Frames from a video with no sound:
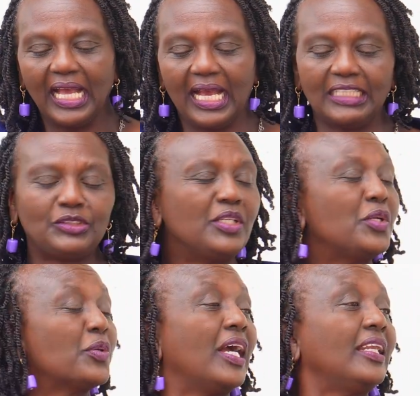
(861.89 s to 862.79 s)
Actually,
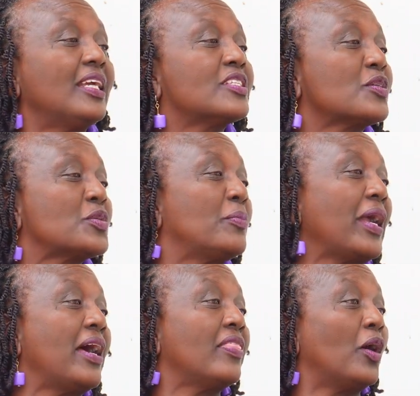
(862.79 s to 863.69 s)
Uganda is also my
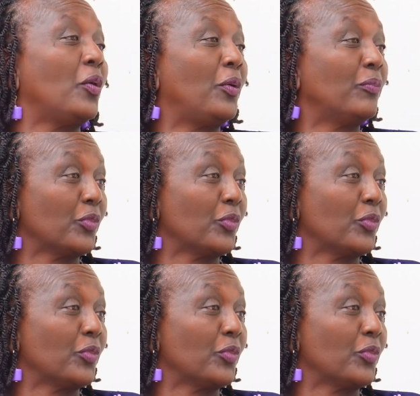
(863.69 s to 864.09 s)
other home.